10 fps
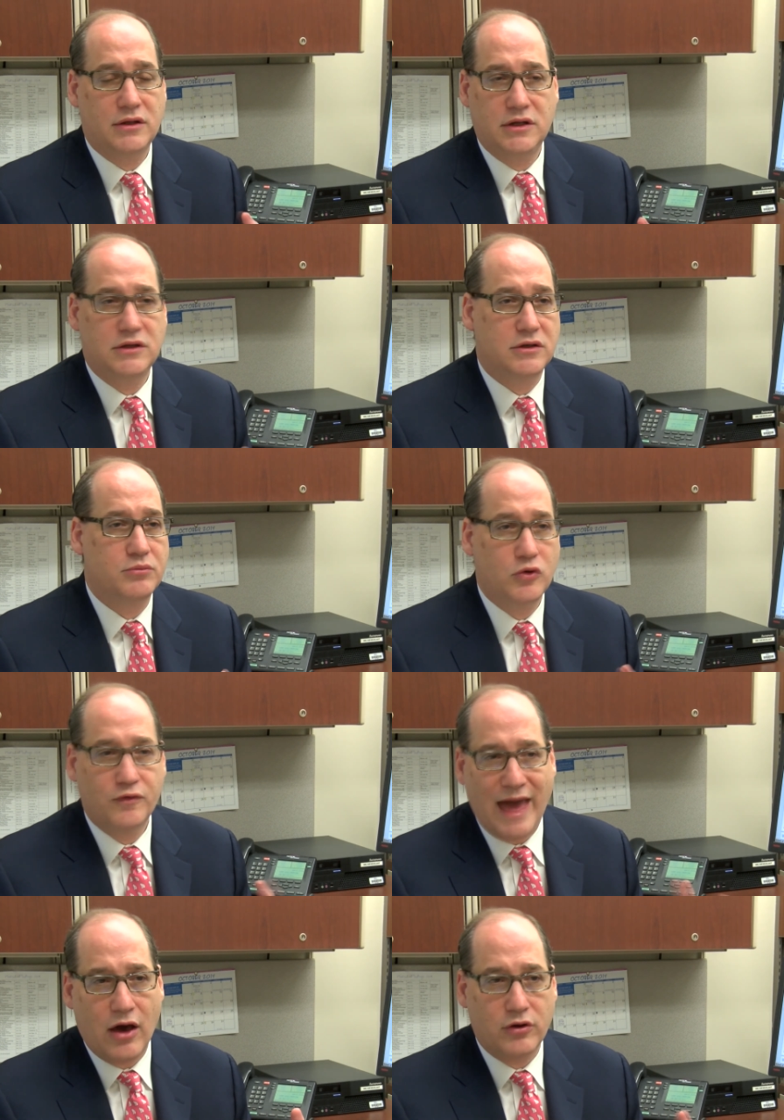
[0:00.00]
and need to
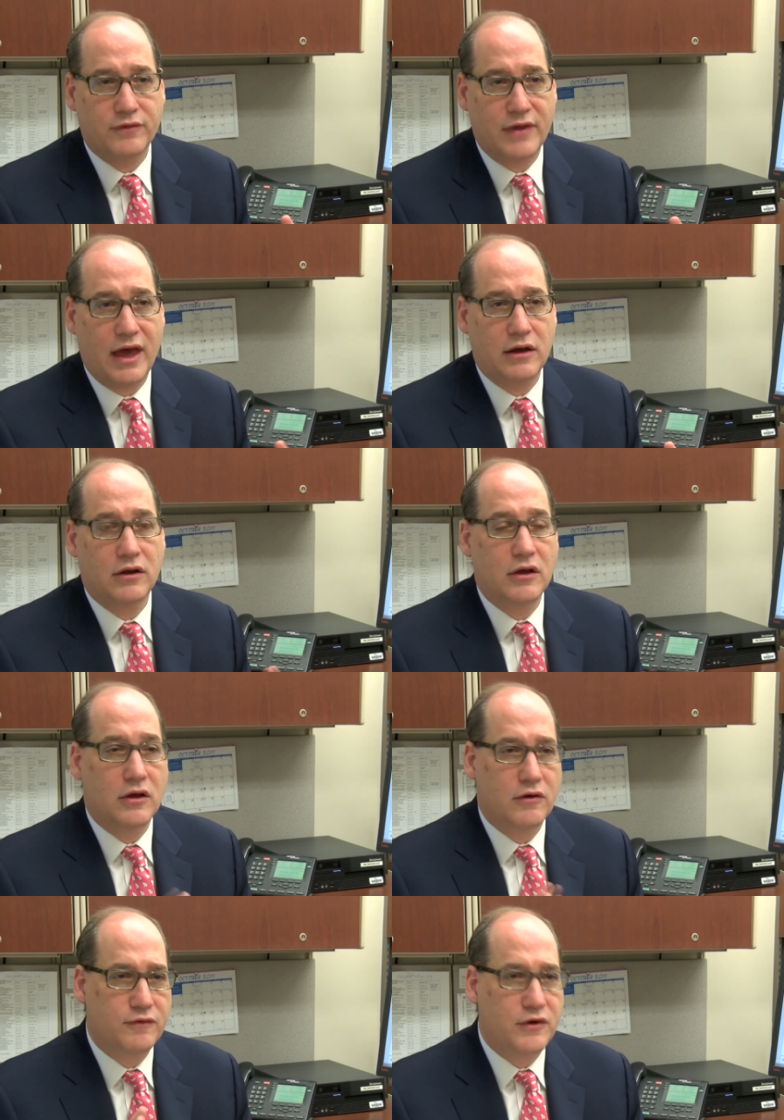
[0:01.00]
move out of that
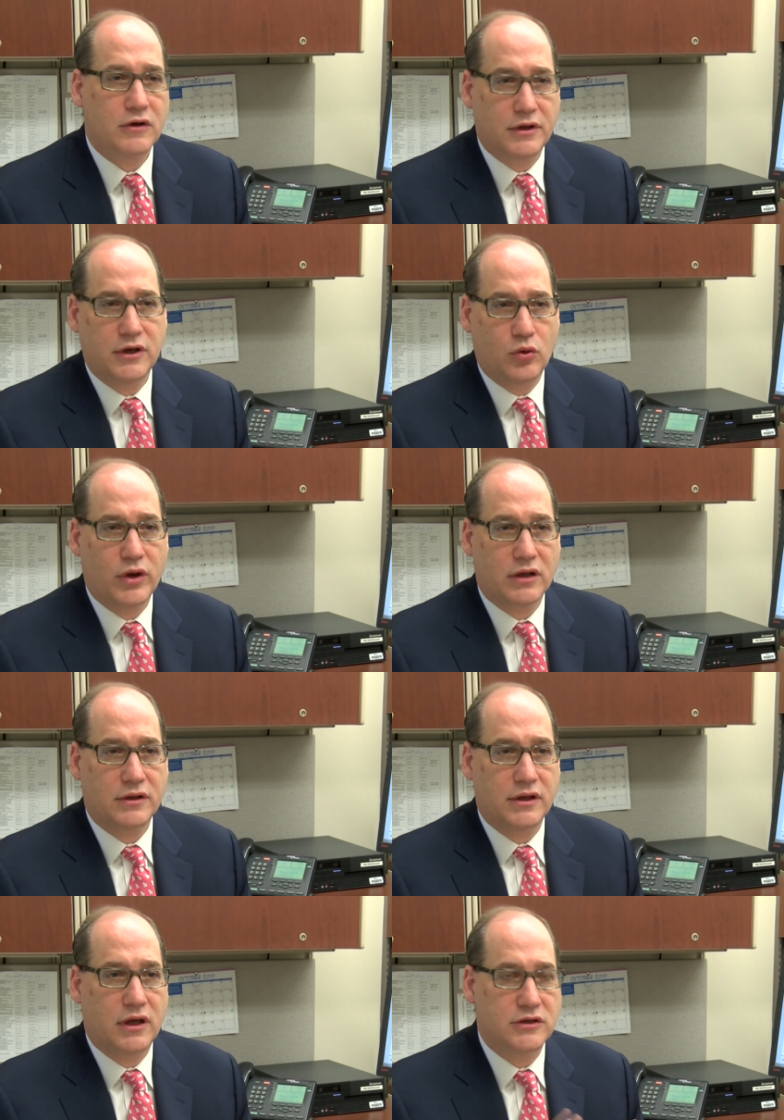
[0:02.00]
fairly quickly.